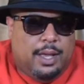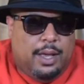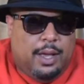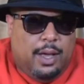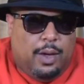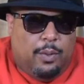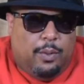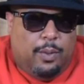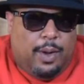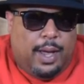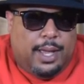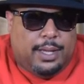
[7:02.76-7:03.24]

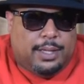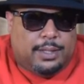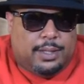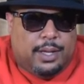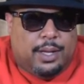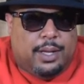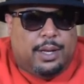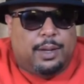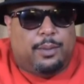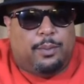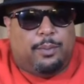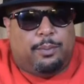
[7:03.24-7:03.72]
Hawaii's
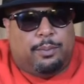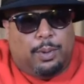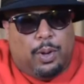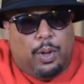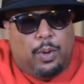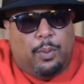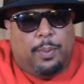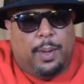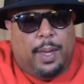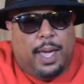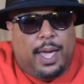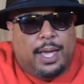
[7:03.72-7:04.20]
going to
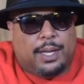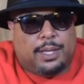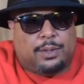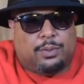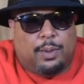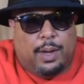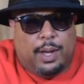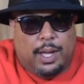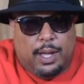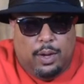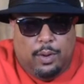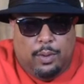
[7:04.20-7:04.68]
blow past
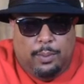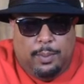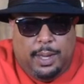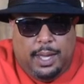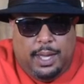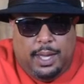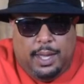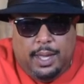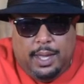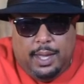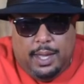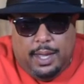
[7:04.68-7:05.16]

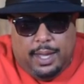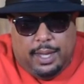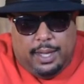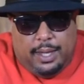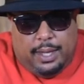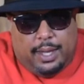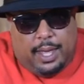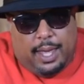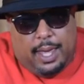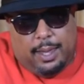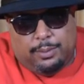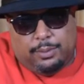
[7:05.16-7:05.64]
Wyoming.
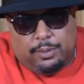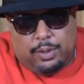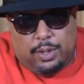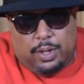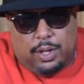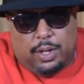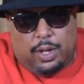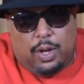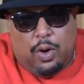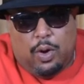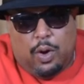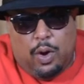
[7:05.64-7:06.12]
The game's going
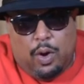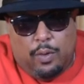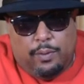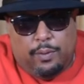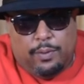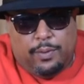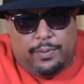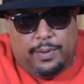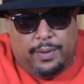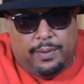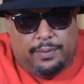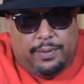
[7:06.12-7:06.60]
to go
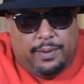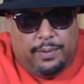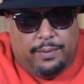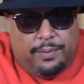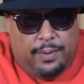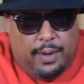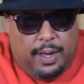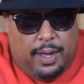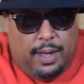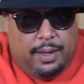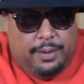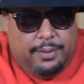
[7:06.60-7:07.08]
over
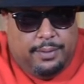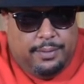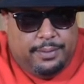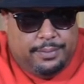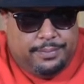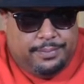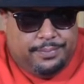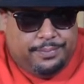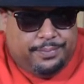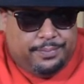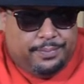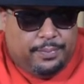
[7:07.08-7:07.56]
55.
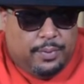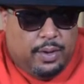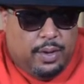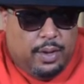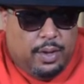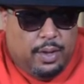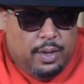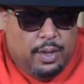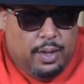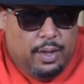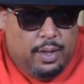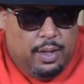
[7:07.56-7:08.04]

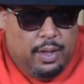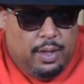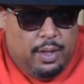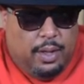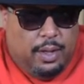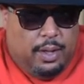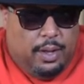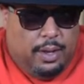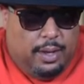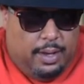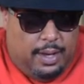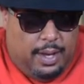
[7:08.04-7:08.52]

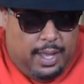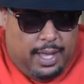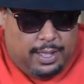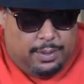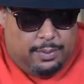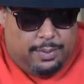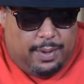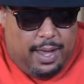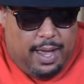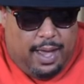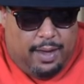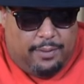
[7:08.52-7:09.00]

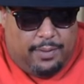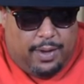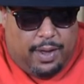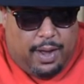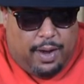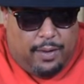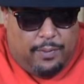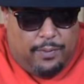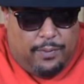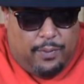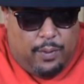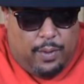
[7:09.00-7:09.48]
Next, we have
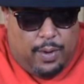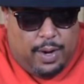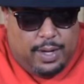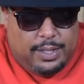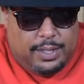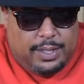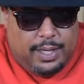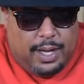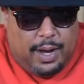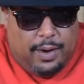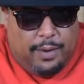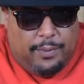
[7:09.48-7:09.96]
Air
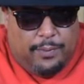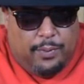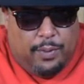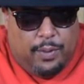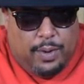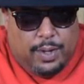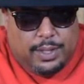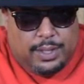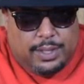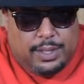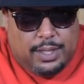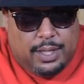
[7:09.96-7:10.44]
Force. Air
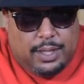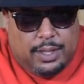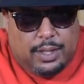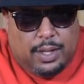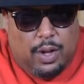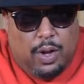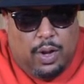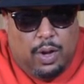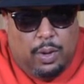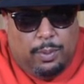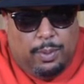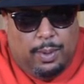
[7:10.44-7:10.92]
Force took
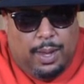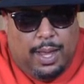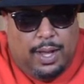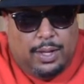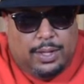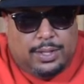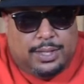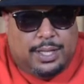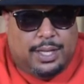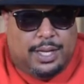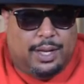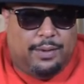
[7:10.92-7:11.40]
the home
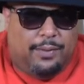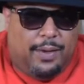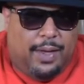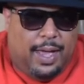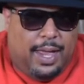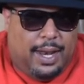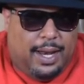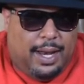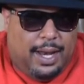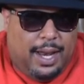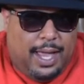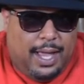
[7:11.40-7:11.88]
loss to
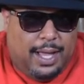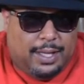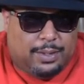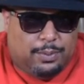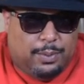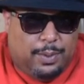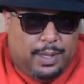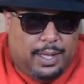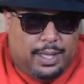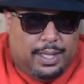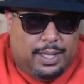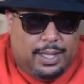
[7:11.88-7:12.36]
Nevada last
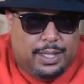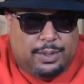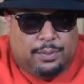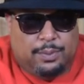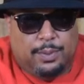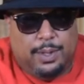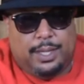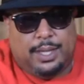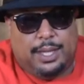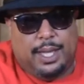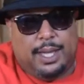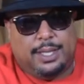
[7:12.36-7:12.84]
week. This
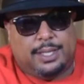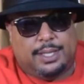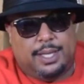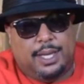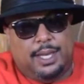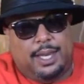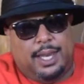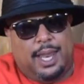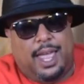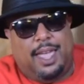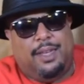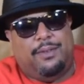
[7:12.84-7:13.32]
week, they
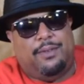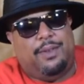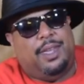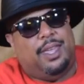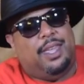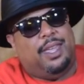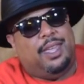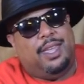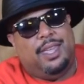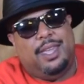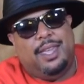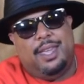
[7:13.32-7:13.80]
see
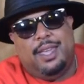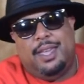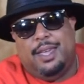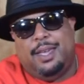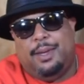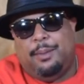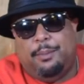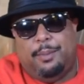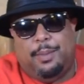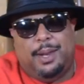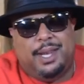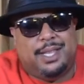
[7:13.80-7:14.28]
Navy,
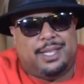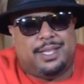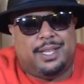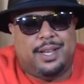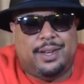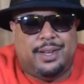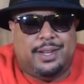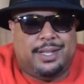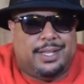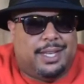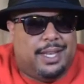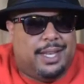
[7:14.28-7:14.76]

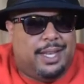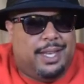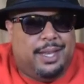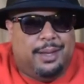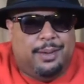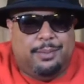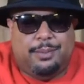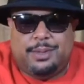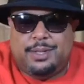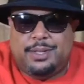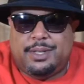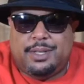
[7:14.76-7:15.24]
military
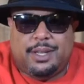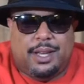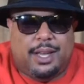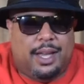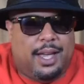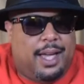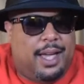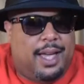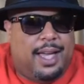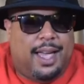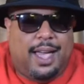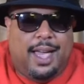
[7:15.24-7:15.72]
teams.
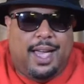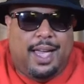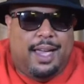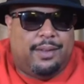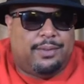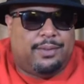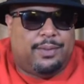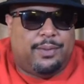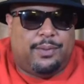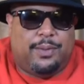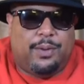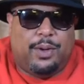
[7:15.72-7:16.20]
I
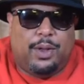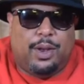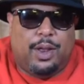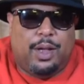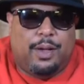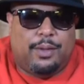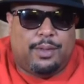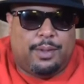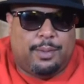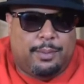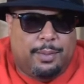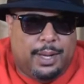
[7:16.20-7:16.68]
have to fall
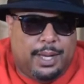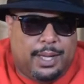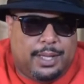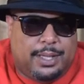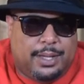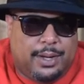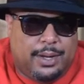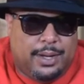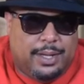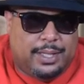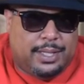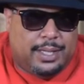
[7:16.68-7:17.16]
off the
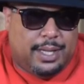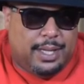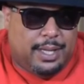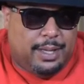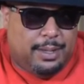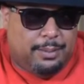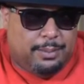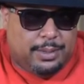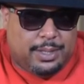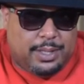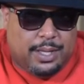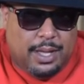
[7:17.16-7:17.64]
military
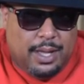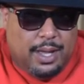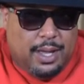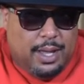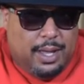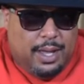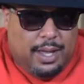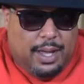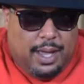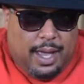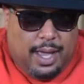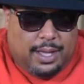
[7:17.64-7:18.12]
teams.
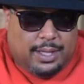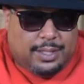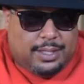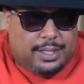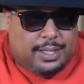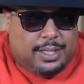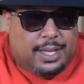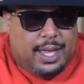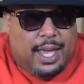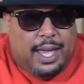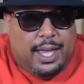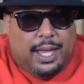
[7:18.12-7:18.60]
I
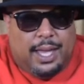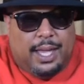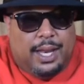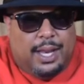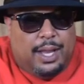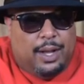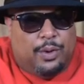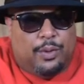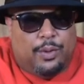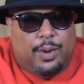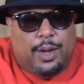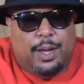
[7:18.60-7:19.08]
just can't get
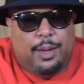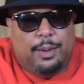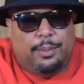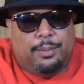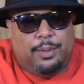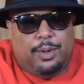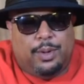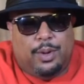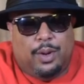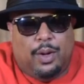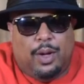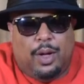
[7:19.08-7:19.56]
a
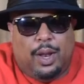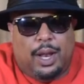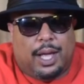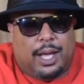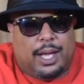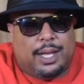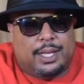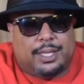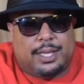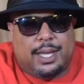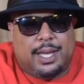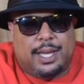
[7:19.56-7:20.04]
grip. You know, all I
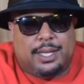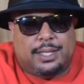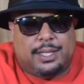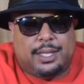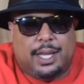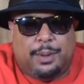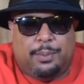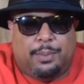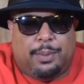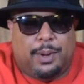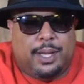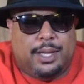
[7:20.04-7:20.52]
can say is
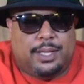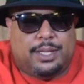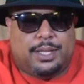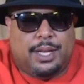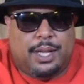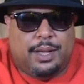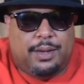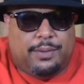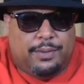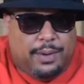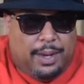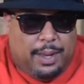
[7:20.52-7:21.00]
they play
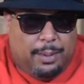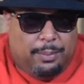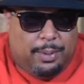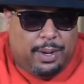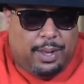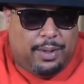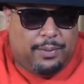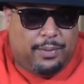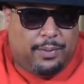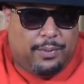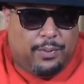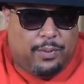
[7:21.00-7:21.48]
tough and they
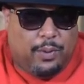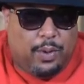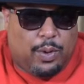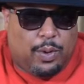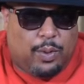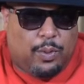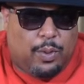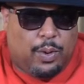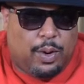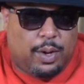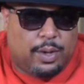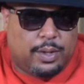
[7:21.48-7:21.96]
play for four
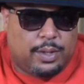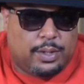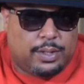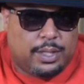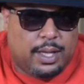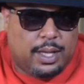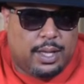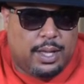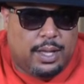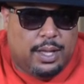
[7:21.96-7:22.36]
quarters.